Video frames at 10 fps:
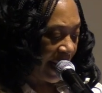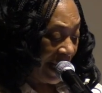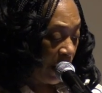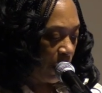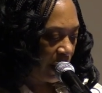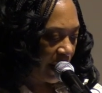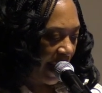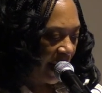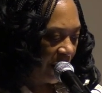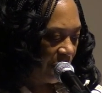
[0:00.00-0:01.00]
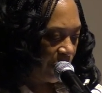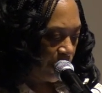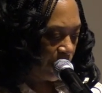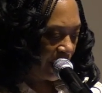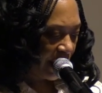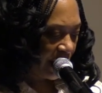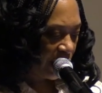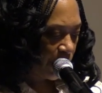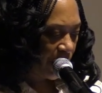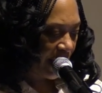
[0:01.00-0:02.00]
equals negative 262.